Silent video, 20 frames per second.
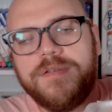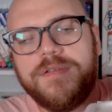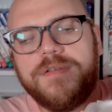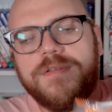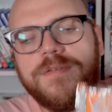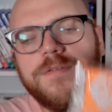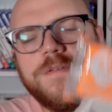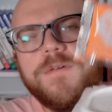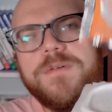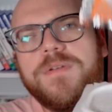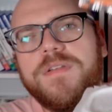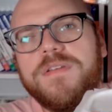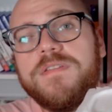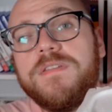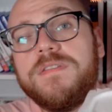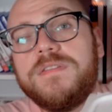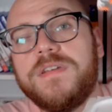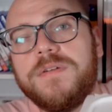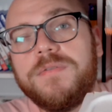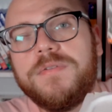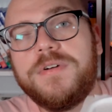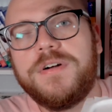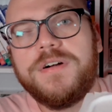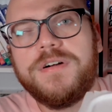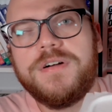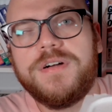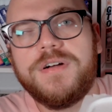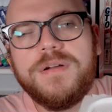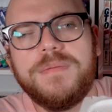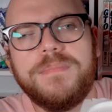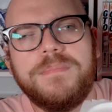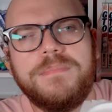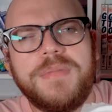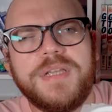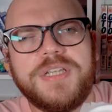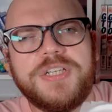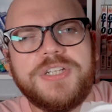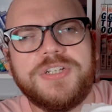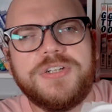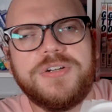So this is our
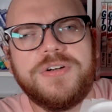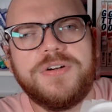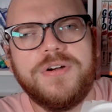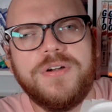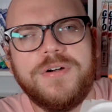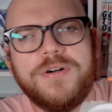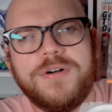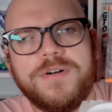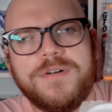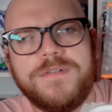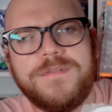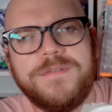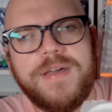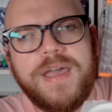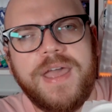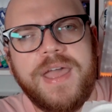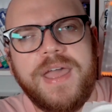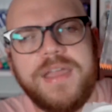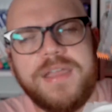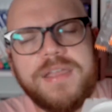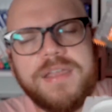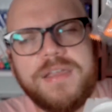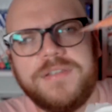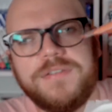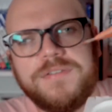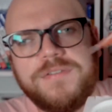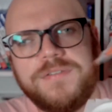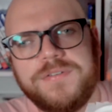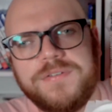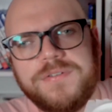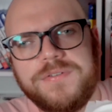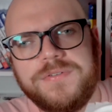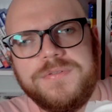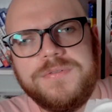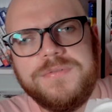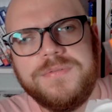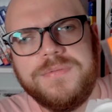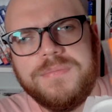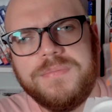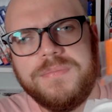mixture of egg and
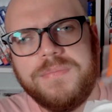shoyu,